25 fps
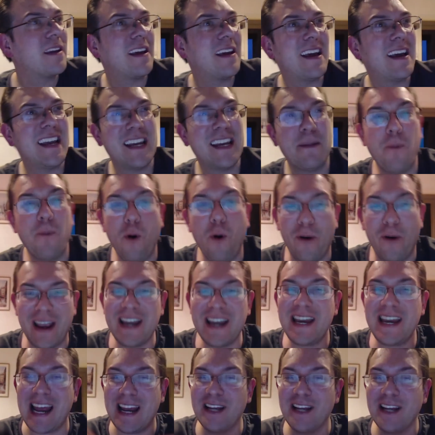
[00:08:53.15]
In a more
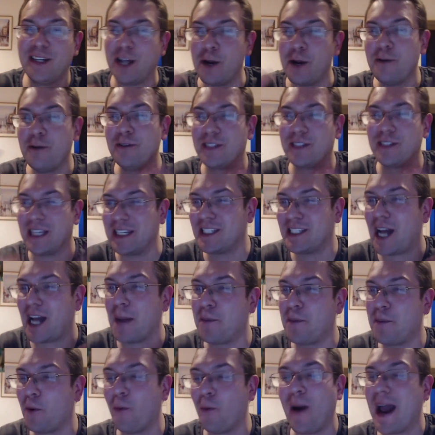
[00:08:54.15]
Indiana Jonesy
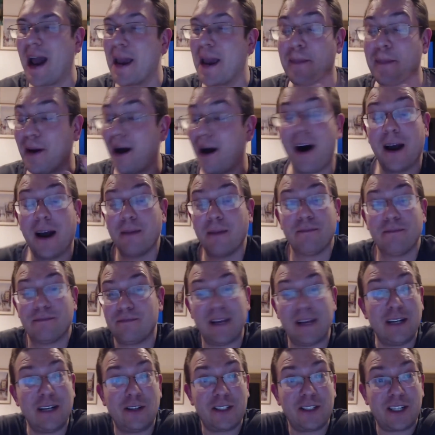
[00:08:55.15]
type of way, but I'm
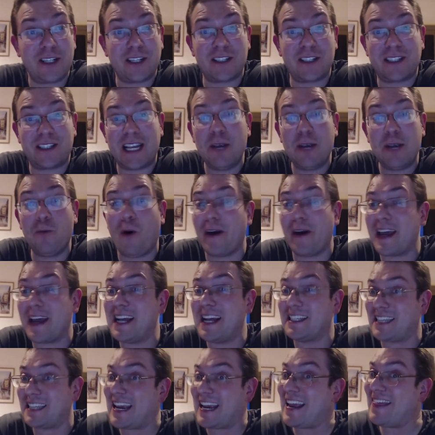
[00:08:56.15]
interested to see what
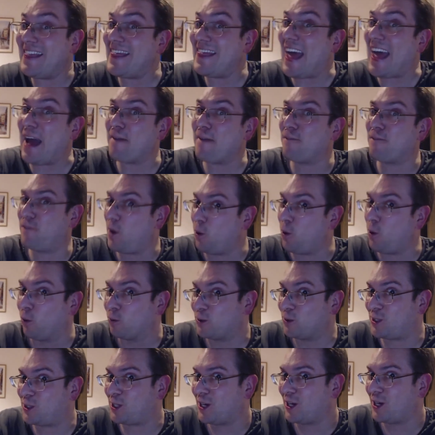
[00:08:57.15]
is in that
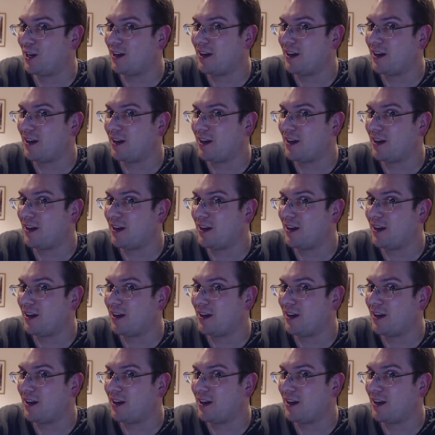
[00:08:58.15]
vault.